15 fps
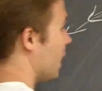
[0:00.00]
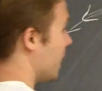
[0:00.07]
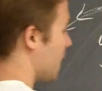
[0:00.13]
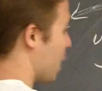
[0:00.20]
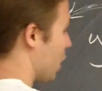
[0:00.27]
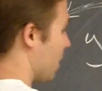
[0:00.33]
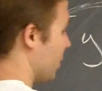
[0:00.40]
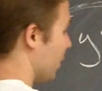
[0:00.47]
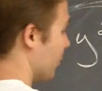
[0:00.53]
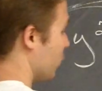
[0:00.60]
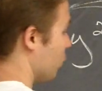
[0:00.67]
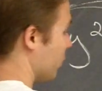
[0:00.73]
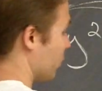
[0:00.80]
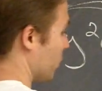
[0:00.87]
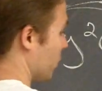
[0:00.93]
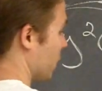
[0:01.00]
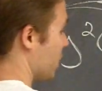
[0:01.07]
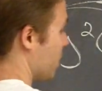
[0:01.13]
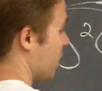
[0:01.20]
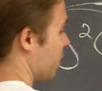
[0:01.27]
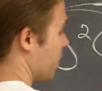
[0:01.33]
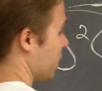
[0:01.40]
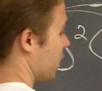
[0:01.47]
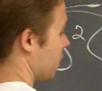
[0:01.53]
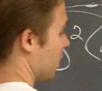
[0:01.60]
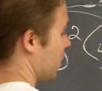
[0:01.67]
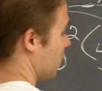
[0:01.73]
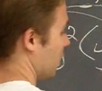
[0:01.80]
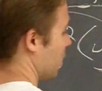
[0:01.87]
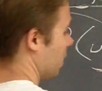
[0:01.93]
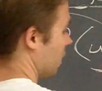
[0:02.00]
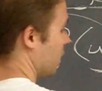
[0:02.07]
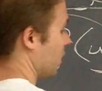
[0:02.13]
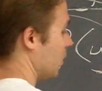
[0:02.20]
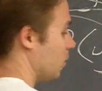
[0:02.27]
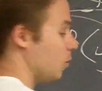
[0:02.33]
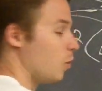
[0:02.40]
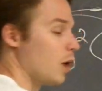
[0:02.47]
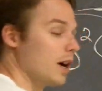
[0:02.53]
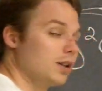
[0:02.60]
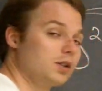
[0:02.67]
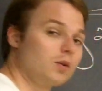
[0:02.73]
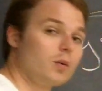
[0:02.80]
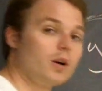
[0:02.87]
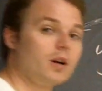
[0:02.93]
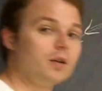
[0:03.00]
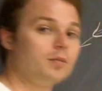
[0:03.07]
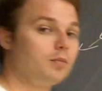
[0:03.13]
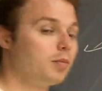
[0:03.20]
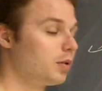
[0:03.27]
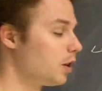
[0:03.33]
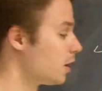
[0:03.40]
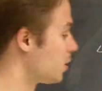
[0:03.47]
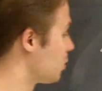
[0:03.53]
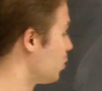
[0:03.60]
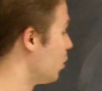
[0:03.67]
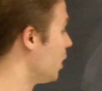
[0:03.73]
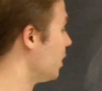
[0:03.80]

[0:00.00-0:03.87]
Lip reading: And now I'm left over with y squared plus